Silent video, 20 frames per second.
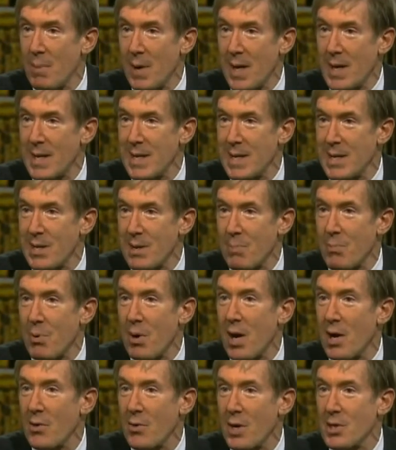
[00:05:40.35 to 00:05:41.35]
but the
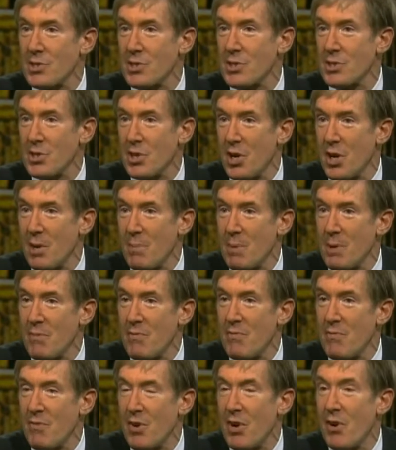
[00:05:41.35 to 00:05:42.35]
progress is going to be
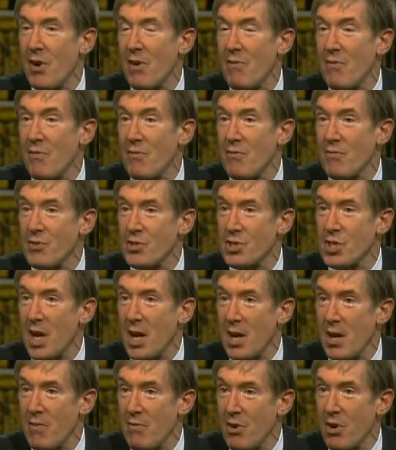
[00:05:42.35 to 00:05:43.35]
very
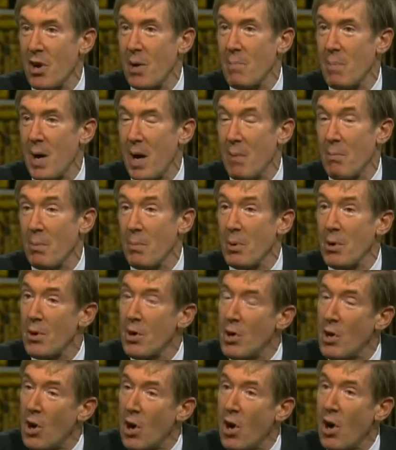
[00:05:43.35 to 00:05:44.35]
steady, very palpable.
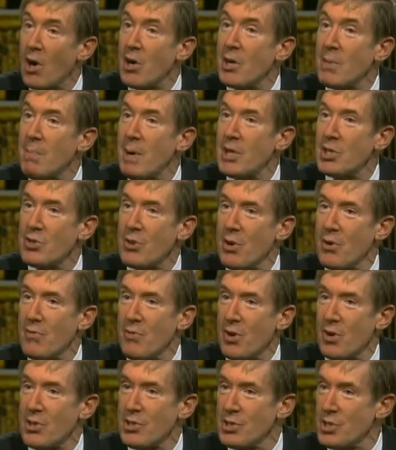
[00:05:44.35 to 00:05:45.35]
Hard to measure at
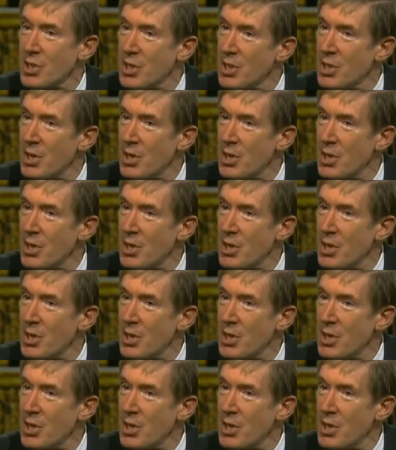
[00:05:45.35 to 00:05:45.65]
first,